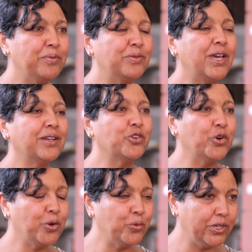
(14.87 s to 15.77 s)
that a
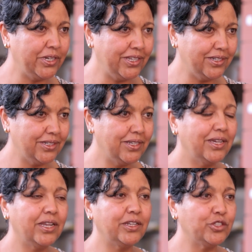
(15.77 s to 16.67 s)
girl would need,
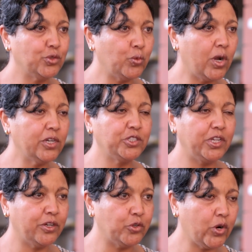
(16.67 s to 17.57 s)
at least to wash
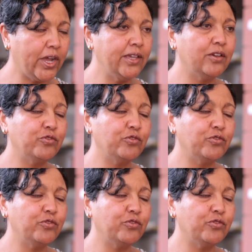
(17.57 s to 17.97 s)
and dry.